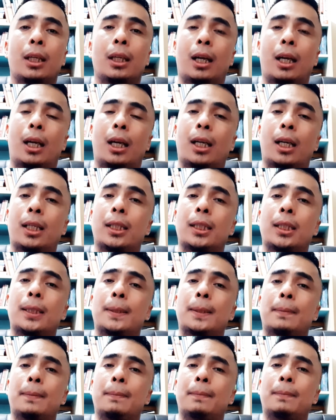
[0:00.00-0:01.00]
Uh,
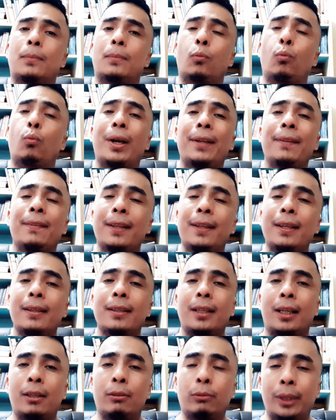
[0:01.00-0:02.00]
One thing
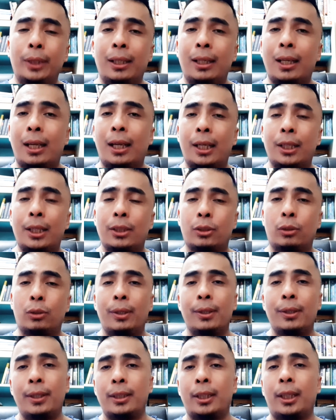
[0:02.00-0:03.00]
that I realized, or
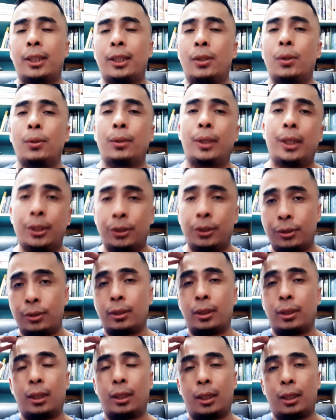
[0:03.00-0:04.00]
one thing that I
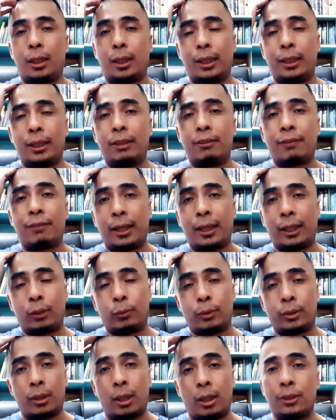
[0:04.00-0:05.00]
noticed, and in fact, it
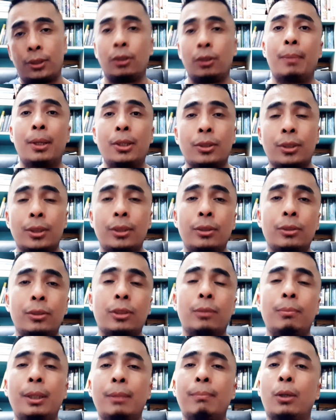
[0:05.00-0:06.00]
was also mentioned to
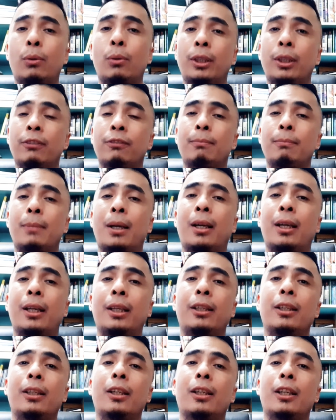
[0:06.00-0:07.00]
me by one of
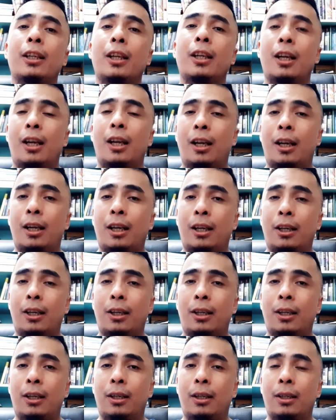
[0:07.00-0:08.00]
my
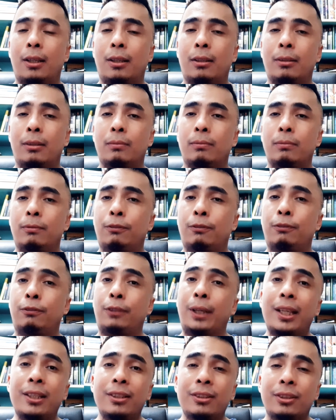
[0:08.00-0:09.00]
uh,
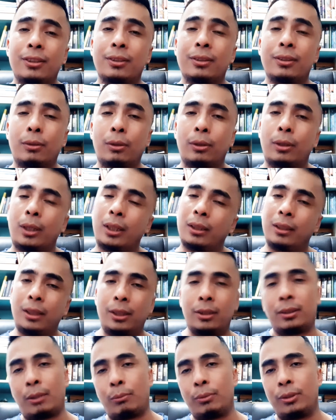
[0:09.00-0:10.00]
friends, or at
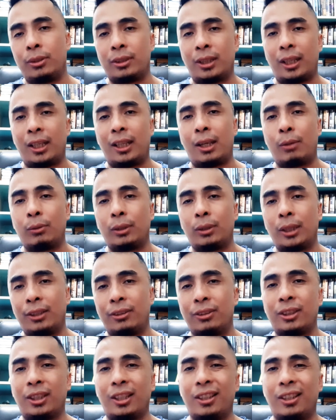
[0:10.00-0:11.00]
least I would like
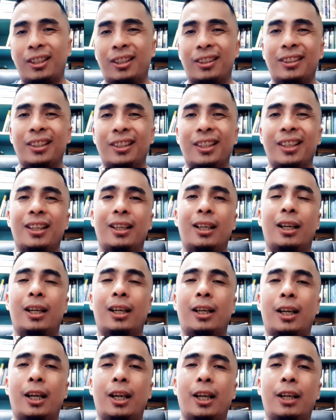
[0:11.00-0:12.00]
to say that
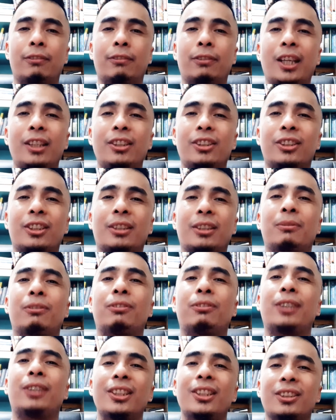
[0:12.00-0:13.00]
I have gained some
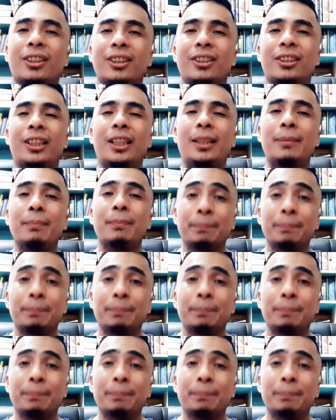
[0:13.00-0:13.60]
friends on Steam,